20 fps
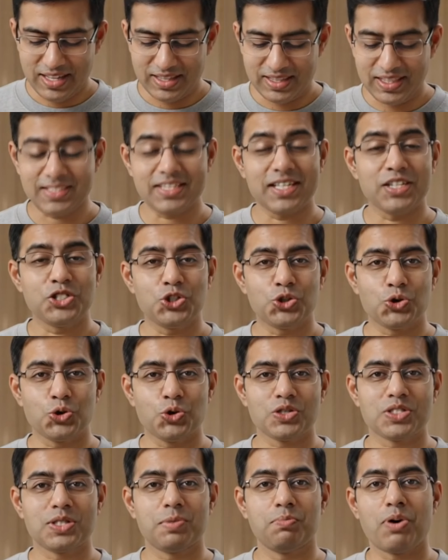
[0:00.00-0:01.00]
This
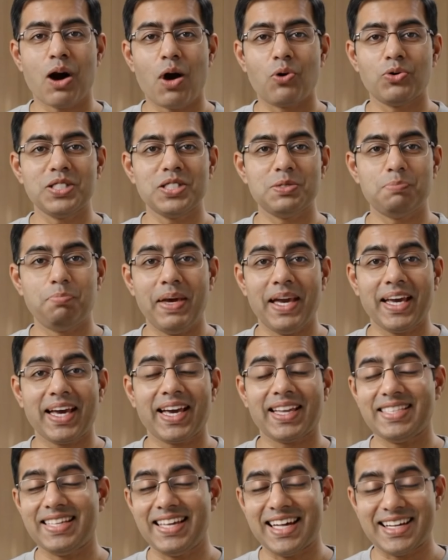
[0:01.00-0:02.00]
ensures the brownies bake
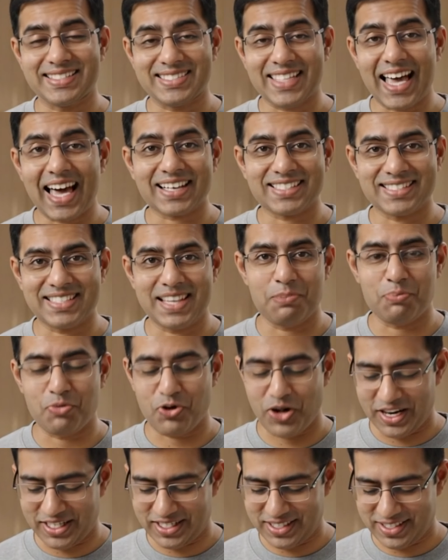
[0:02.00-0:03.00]
at the exact same
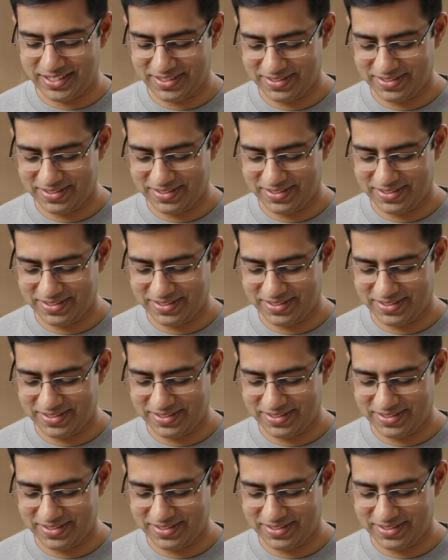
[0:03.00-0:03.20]
rate.